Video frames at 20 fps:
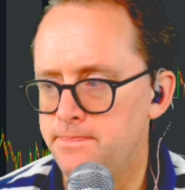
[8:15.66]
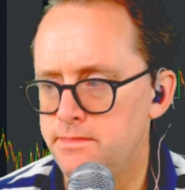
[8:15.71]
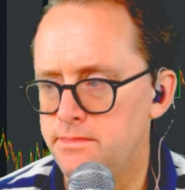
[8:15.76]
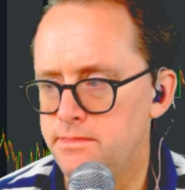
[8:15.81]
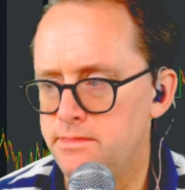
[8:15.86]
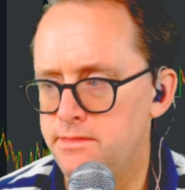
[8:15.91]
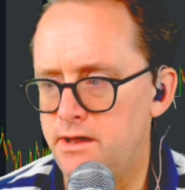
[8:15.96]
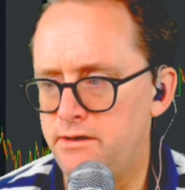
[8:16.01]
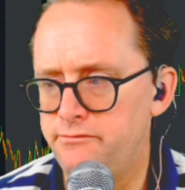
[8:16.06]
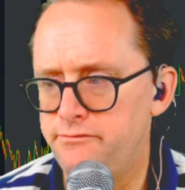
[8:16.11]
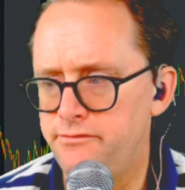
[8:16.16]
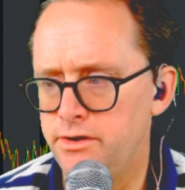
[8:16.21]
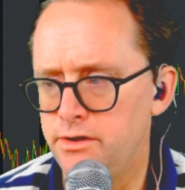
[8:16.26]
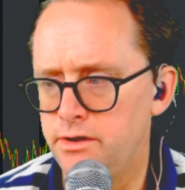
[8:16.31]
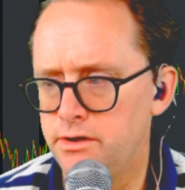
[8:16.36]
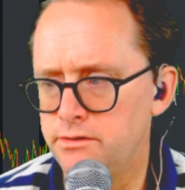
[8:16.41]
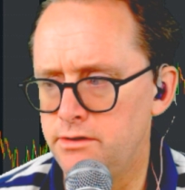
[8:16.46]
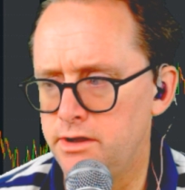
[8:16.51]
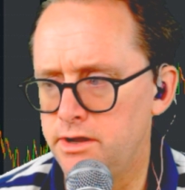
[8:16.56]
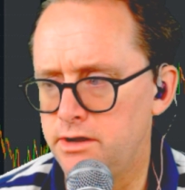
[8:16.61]
that
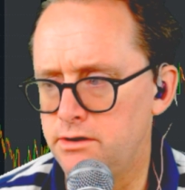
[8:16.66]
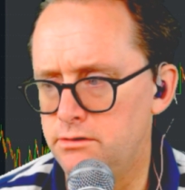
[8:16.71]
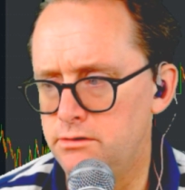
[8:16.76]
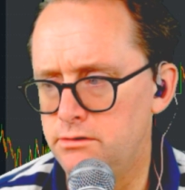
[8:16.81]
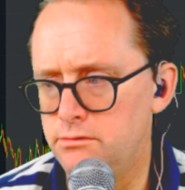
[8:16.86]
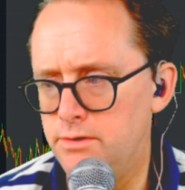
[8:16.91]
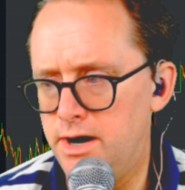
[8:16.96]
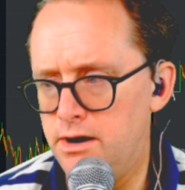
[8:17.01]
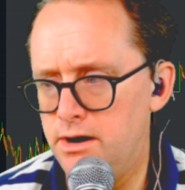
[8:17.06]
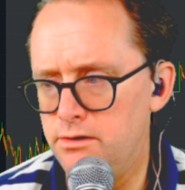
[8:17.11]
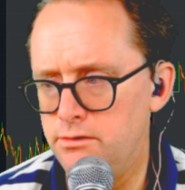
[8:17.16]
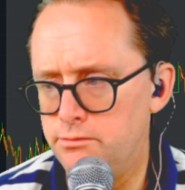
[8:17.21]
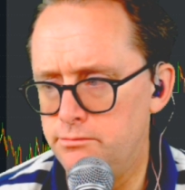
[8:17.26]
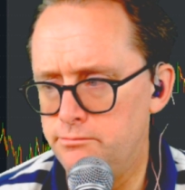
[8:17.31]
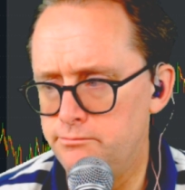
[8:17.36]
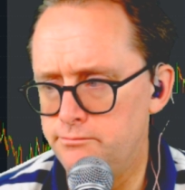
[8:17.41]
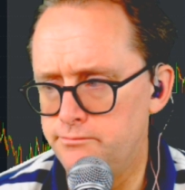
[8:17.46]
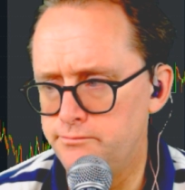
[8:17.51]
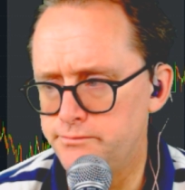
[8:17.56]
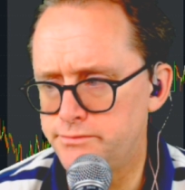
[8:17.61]
feeling like, oh, wow,
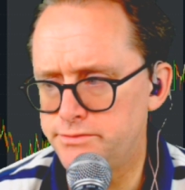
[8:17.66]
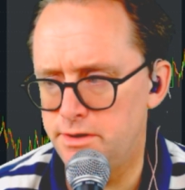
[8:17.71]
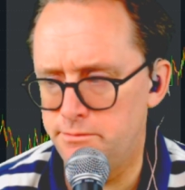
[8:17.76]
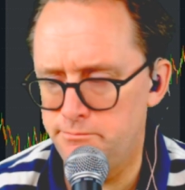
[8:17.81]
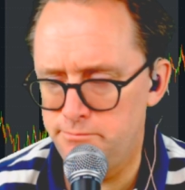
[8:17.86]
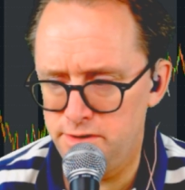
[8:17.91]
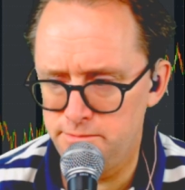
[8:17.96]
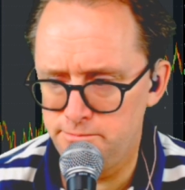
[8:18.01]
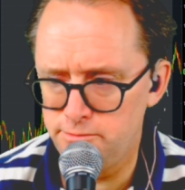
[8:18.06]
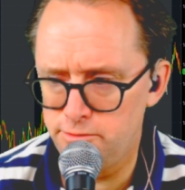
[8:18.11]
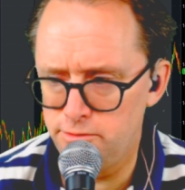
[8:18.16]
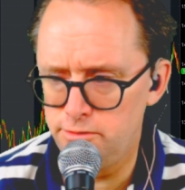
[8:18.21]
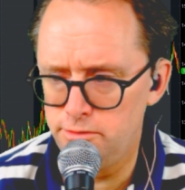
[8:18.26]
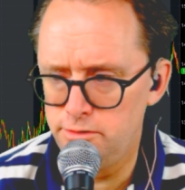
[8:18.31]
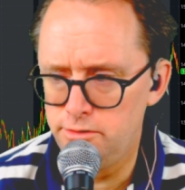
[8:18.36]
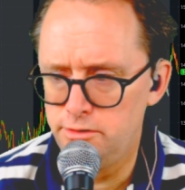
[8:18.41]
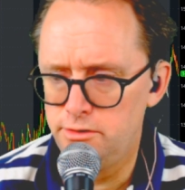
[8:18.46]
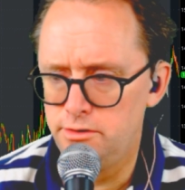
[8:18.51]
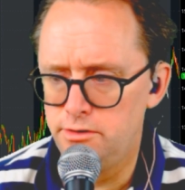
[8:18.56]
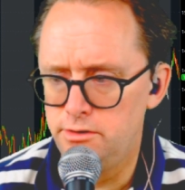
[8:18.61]
some people,
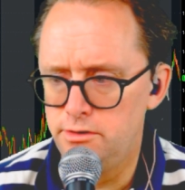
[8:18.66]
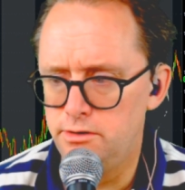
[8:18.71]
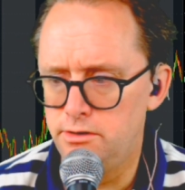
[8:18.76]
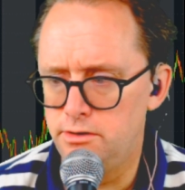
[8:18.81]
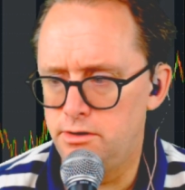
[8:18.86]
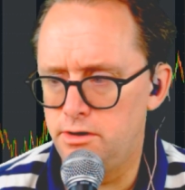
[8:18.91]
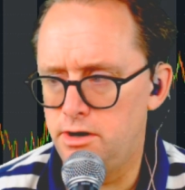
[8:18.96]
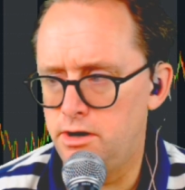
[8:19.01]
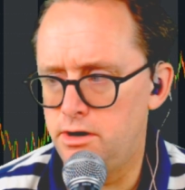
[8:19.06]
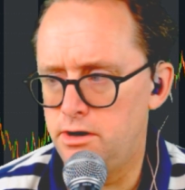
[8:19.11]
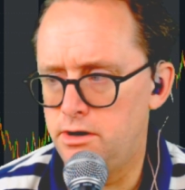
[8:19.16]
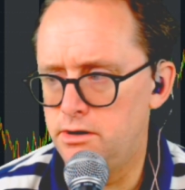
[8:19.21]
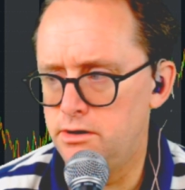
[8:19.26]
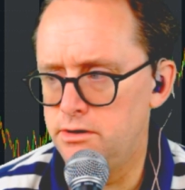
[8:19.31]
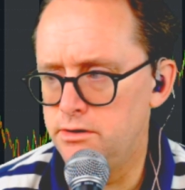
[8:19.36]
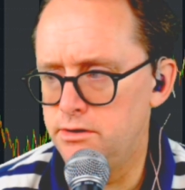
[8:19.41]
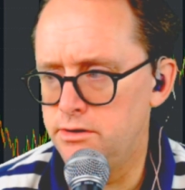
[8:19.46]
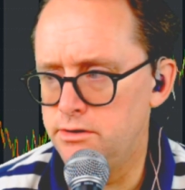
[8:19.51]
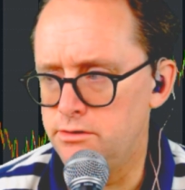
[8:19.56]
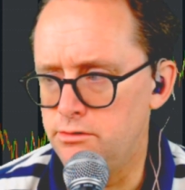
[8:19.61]

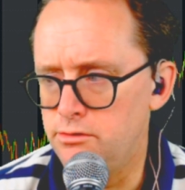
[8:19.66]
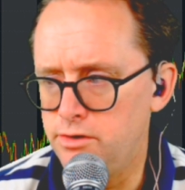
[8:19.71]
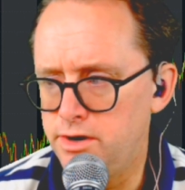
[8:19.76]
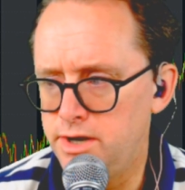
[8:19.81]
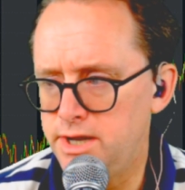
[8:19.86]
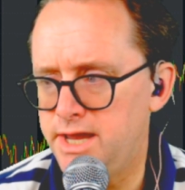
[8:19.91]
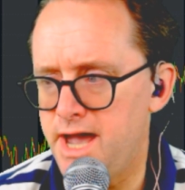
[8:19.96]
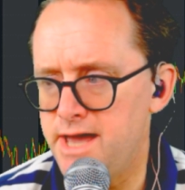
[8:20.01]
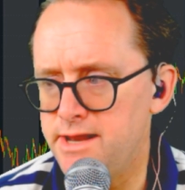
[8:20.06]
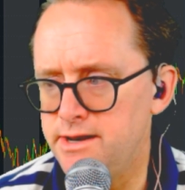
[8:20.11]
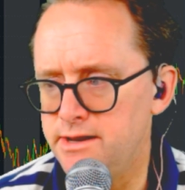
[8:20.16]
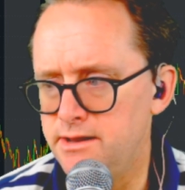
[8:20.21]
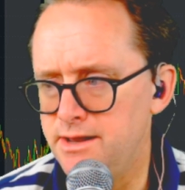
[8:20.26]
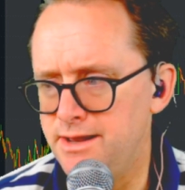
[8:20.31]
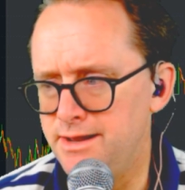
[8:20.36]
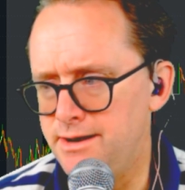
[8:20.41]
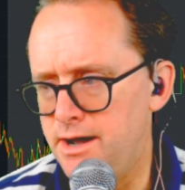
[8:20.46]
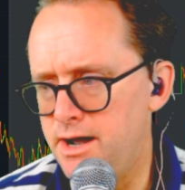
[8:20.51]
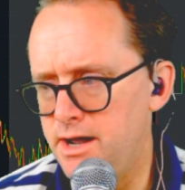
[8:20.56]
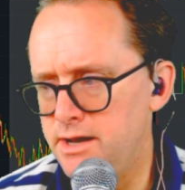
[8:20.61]
get it
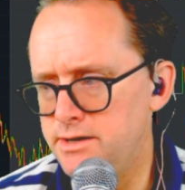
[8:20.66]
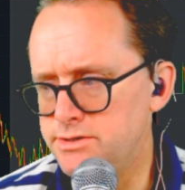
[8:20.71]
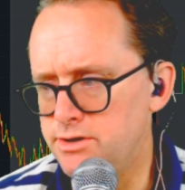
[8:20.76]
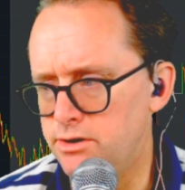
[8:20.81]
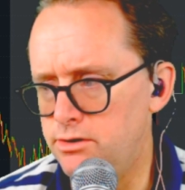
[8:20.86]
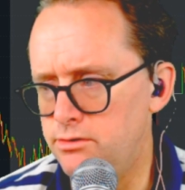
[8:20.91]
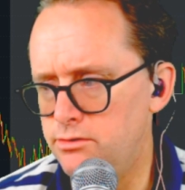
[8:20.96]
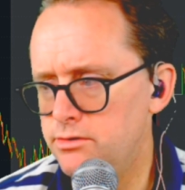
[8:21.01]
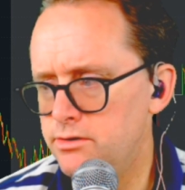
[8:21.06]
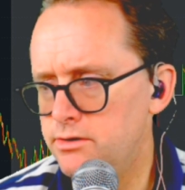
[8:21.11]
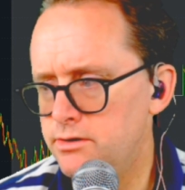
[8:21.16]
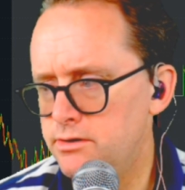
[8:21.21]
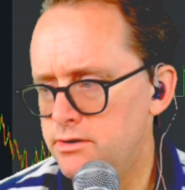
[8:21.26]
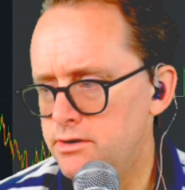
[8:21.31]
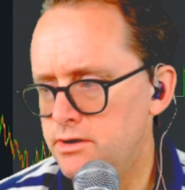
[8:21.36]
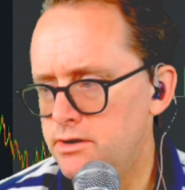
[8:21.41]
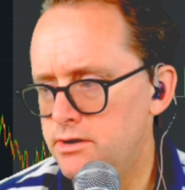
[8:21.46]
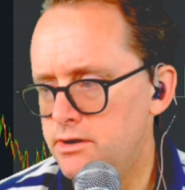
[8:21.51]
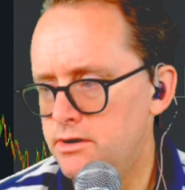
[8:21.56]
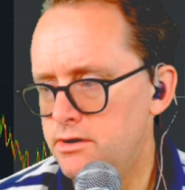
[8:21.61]
and I don't.
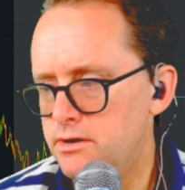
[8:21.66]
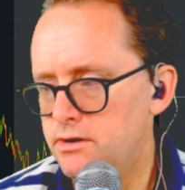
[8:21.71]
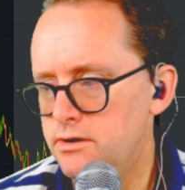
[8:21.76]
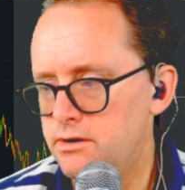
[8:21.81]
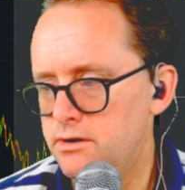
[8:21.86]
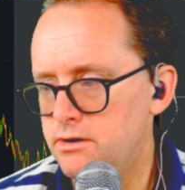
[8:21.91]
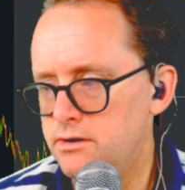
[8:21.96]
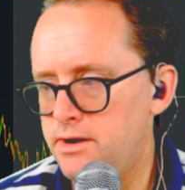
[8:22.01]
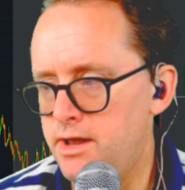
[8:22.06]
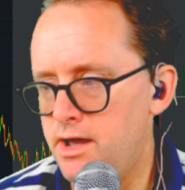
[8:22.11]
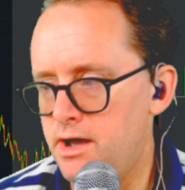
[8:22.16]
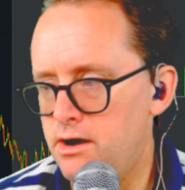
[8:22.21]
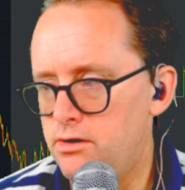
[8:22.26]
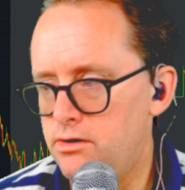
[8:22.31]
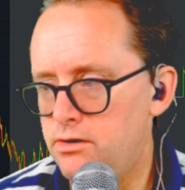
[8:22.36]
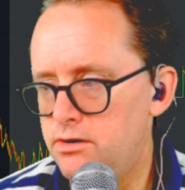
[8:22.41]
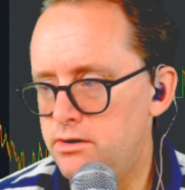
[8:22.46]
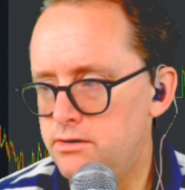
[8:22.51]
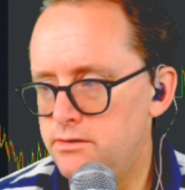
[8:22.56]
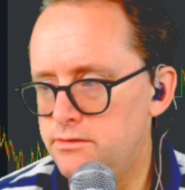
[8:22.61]
Now,
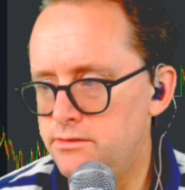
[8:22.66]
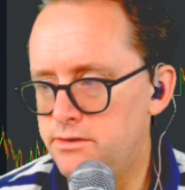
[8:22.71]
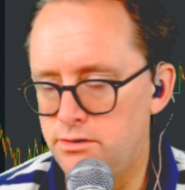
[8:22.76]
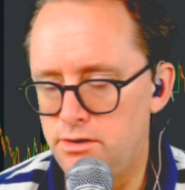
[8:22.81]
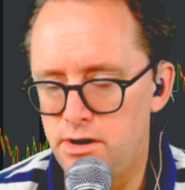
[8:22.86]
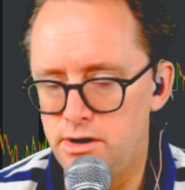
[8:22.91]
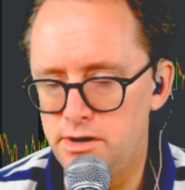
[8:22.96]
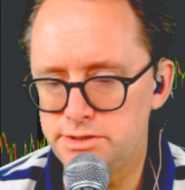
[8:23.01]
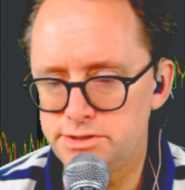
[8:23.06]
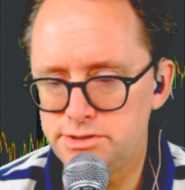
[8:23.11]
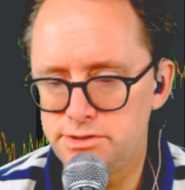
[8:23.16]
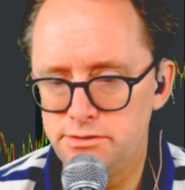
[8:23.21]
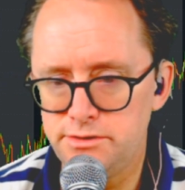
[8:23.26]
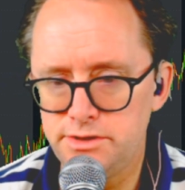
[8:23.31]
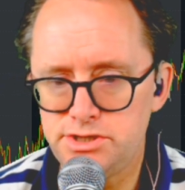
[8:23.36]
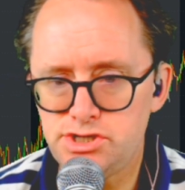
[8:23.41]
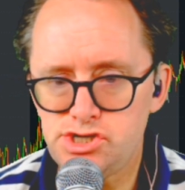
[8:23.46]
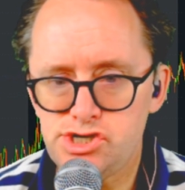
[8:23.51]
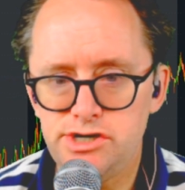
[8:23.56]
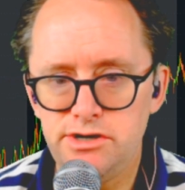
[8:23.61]
there are certainly
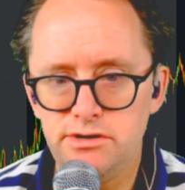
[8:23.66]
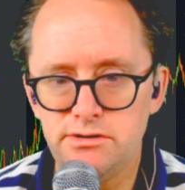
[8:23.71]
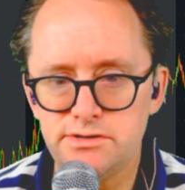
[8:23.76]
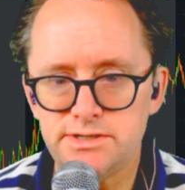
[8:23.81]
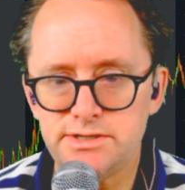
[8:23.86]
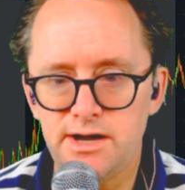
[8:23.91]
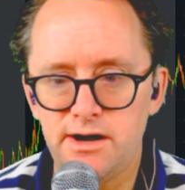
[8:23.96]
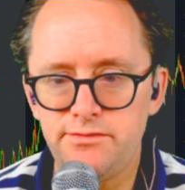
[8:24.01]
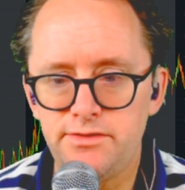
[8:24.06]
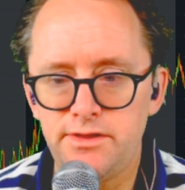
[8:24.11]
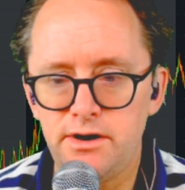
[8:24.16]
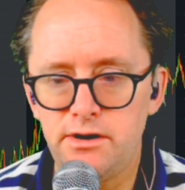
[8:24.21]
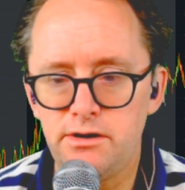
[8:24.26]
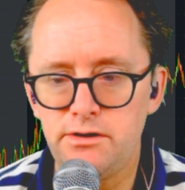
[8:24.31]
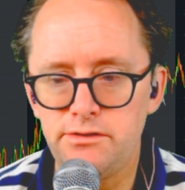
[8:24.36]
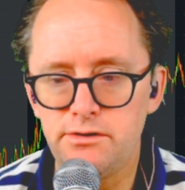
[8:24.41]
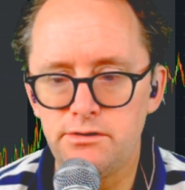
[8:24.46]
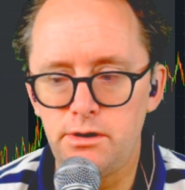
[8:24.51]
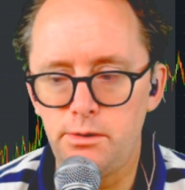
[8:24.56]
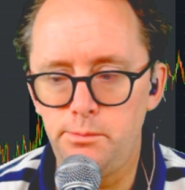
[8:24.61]
cheaters out there.
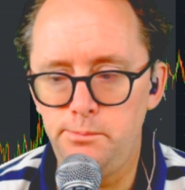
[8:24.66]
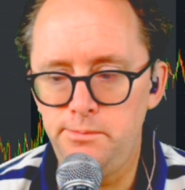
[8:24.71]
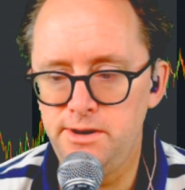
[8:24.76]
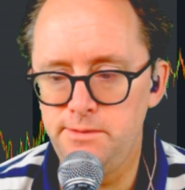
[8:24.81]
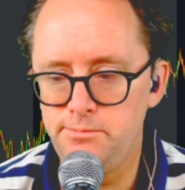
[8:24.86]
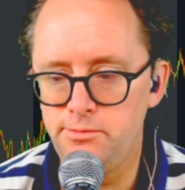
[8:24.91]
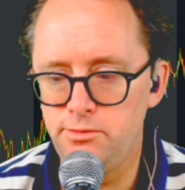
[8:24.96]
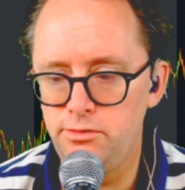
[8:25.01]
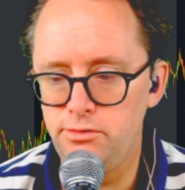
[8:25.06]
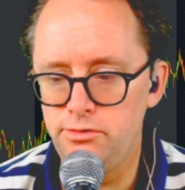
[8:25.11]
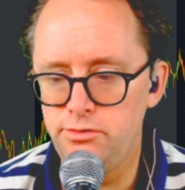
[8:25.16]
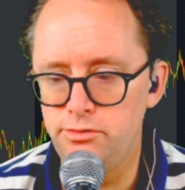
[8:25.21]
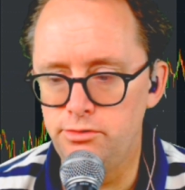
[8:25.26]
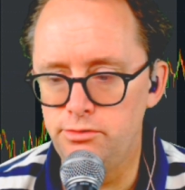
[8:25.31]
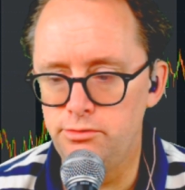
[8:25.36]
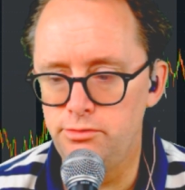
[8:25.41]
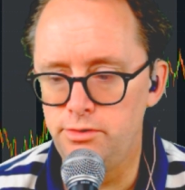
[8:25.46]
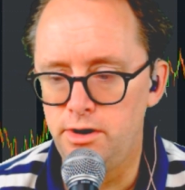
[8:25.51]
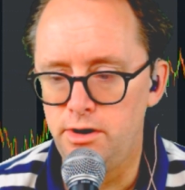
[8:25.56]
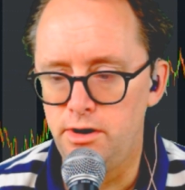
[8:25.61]
There are people
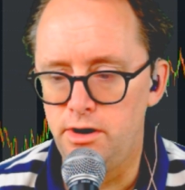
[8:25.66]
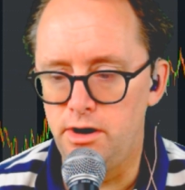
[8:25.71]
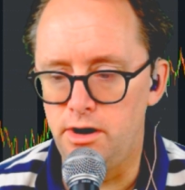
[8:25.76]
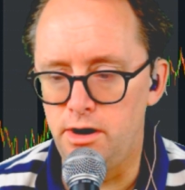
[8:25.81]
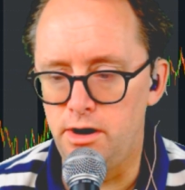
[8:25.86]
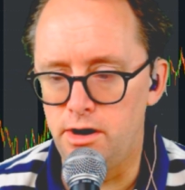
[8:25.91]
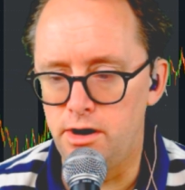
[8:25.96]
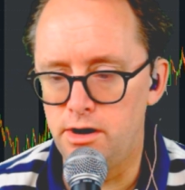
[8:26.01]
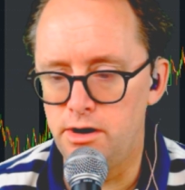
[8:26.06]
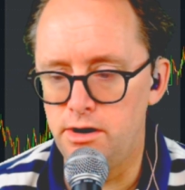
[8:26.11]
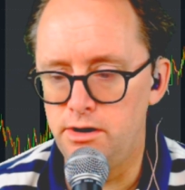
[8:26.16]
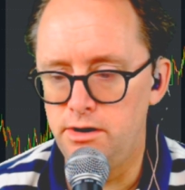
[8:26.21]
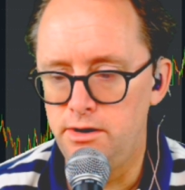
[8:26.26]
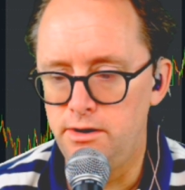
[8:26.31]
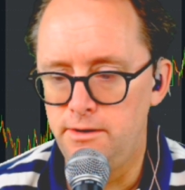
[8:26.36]
who are